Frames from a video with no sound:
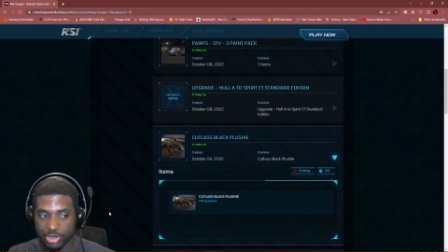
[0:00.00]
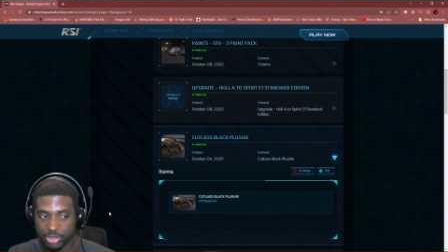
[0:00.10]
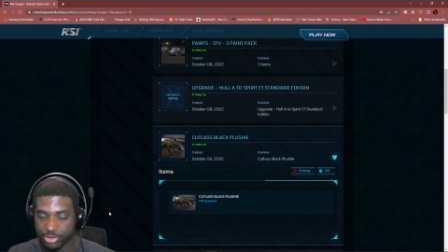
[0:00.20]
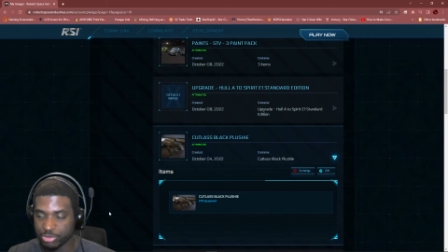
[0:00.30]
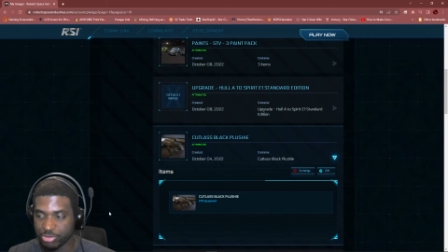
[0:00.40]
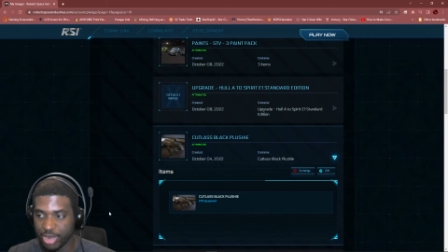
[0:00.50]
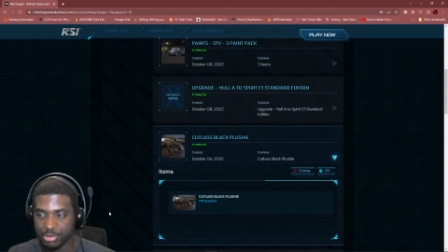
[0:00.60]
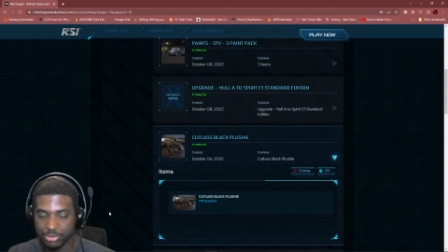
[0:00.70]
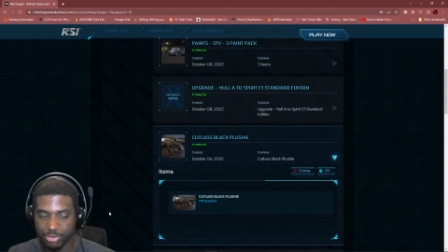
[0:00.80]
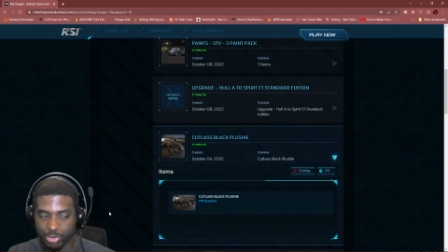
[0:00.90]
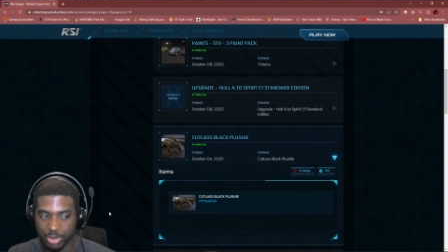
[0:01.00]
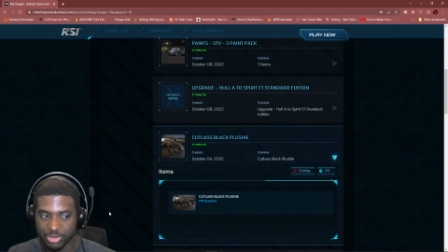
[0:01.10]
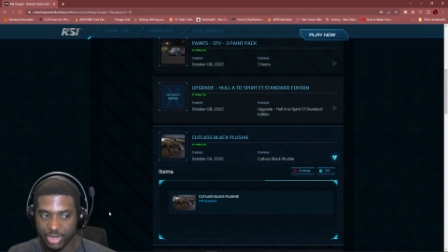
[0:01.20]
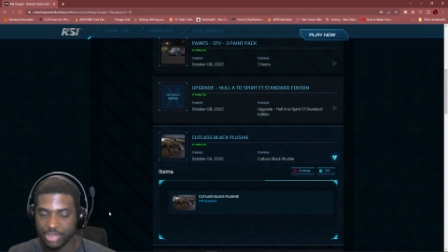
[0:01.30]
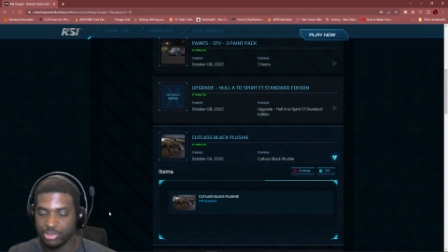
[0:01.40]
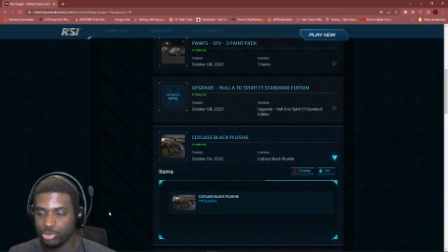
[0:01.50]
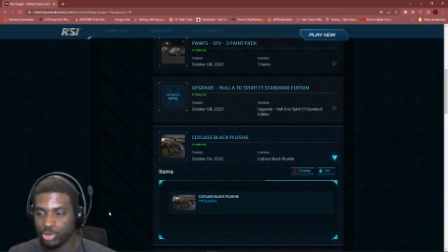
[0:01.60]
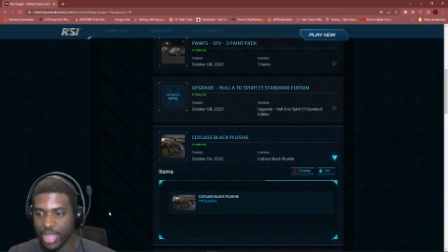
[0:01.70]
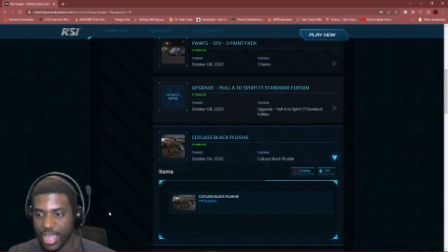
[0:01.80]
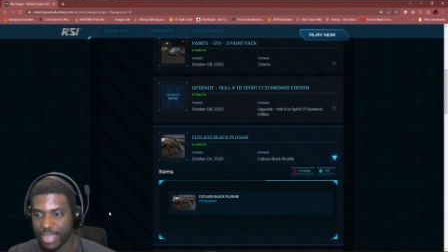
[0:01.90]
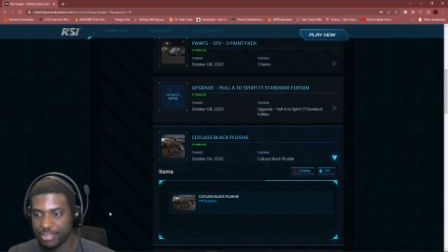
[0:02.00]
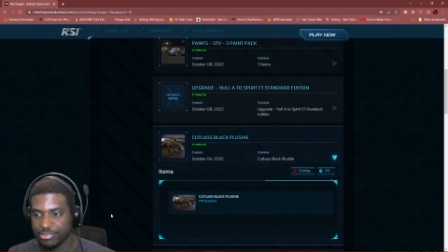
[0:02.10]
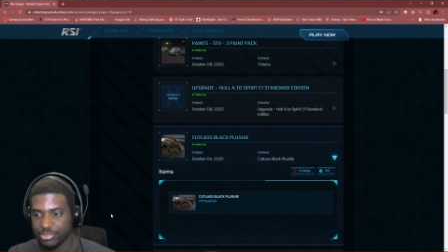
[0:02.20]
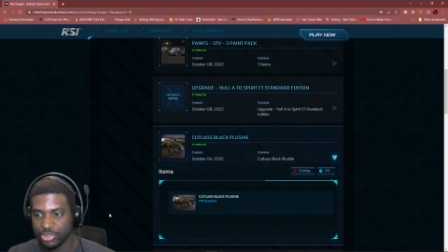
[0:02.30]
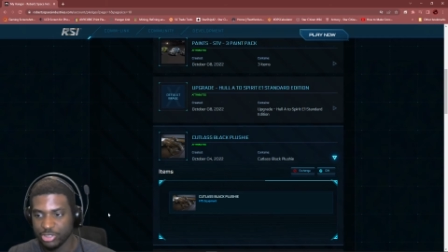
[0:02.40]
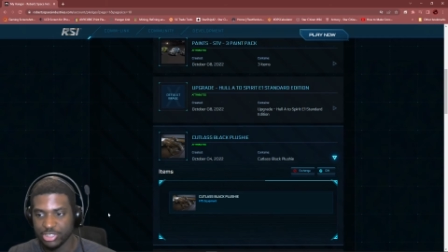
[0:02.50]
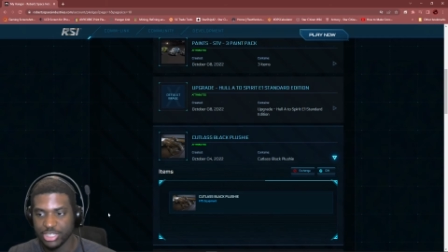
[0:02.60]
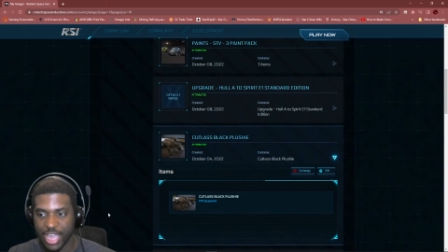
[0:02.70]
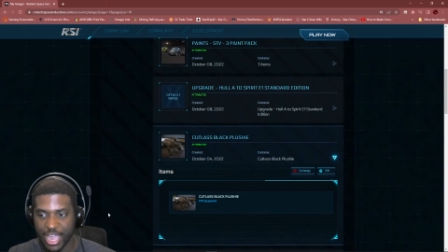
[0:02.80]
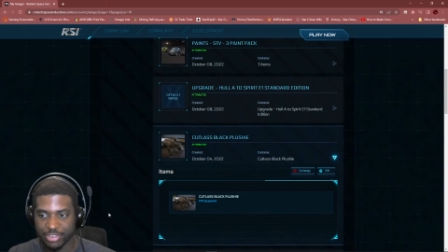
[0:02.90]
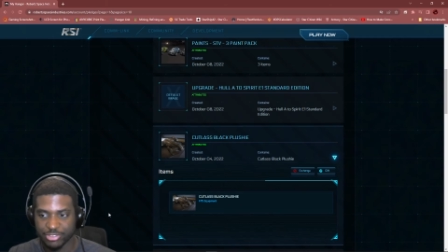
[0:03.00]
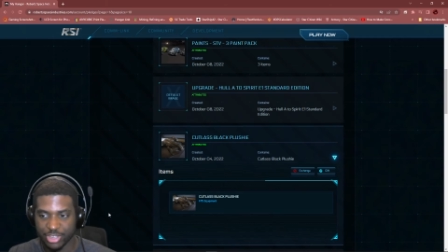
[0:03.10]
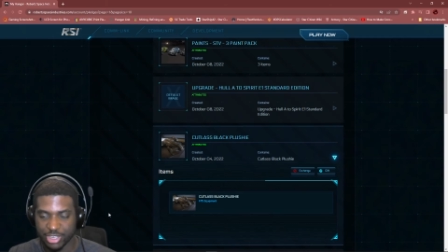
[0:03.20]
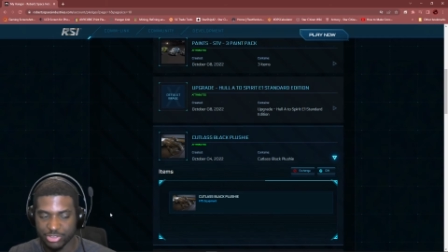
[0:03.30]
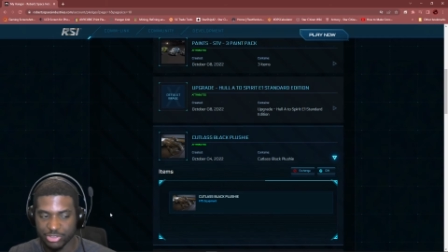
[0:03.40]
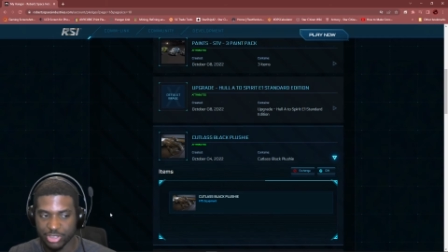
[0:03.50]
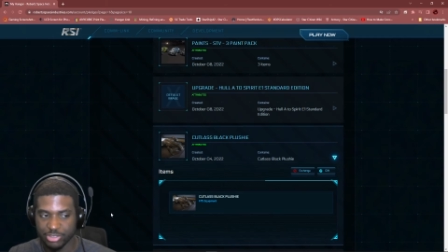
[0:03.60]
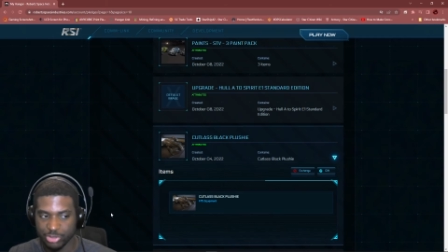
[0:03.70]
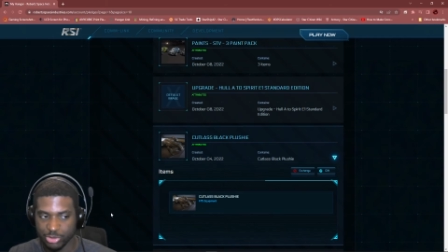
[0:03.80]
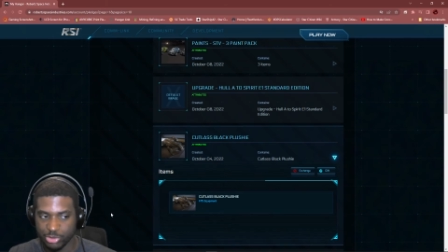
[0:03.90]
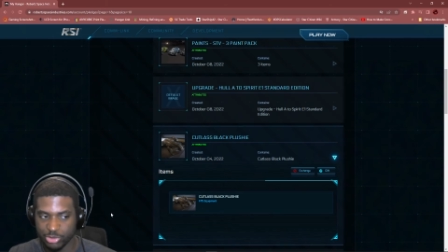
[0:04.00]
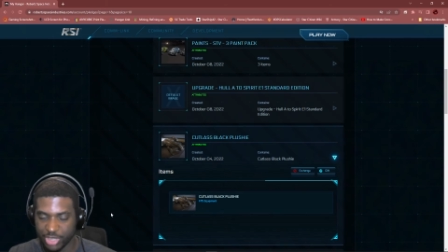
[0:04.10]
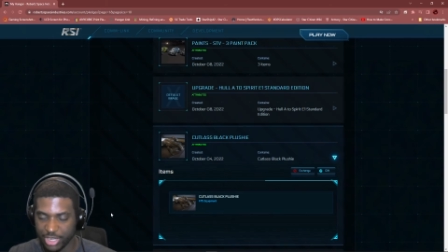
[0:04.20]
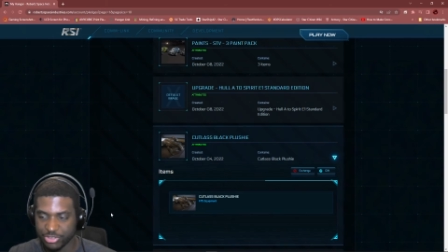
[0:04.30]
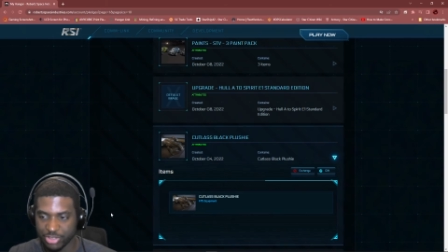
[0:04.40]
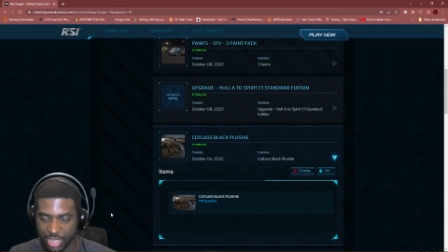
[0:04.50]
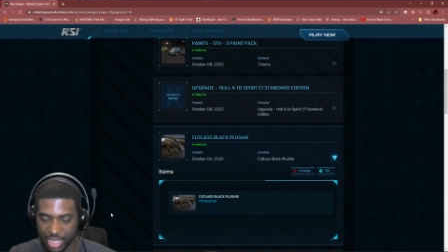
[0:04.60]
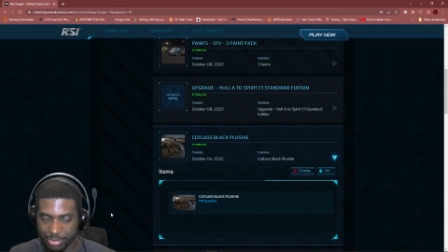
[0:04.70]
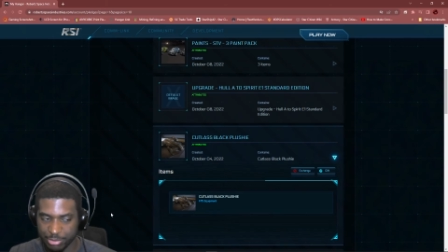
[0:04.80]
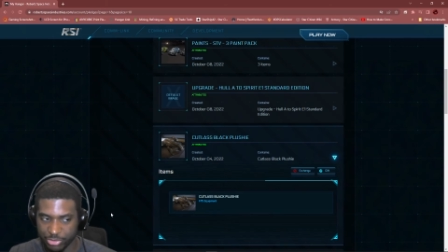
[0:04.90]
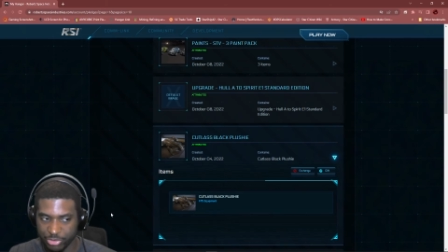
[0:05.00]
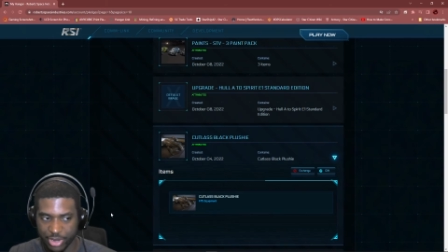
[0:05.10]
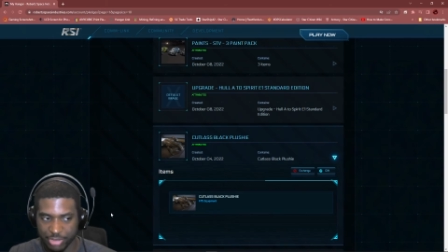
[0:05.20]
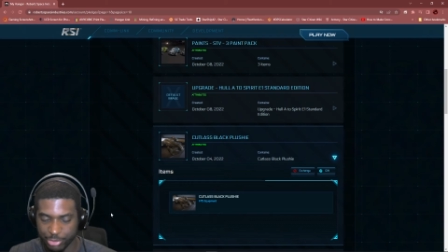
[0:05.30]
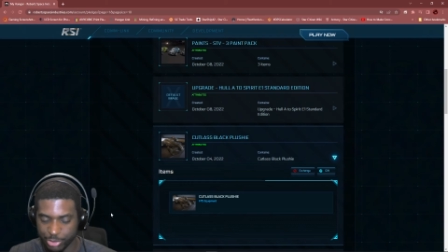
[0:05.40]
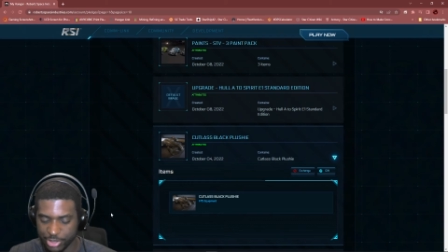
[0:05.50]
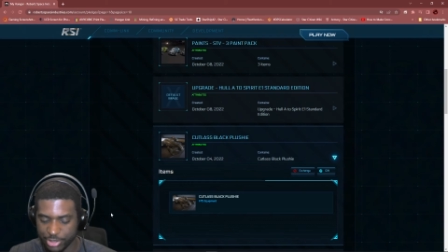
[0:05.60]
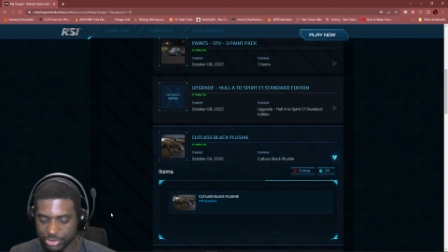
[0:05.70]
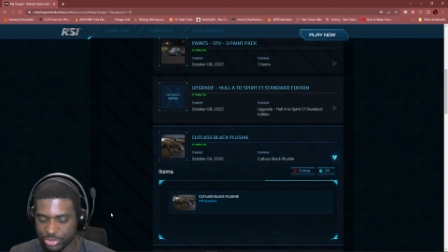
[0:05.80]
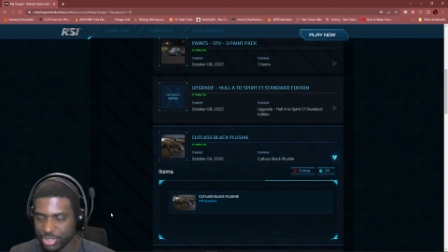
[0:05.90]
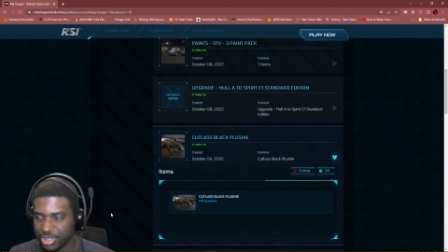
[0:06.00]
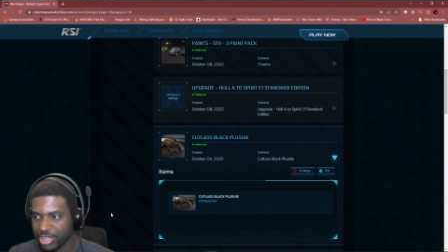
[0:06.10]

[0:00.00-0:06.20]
a subscriber of the website, you will have early access to test the game before everyone else.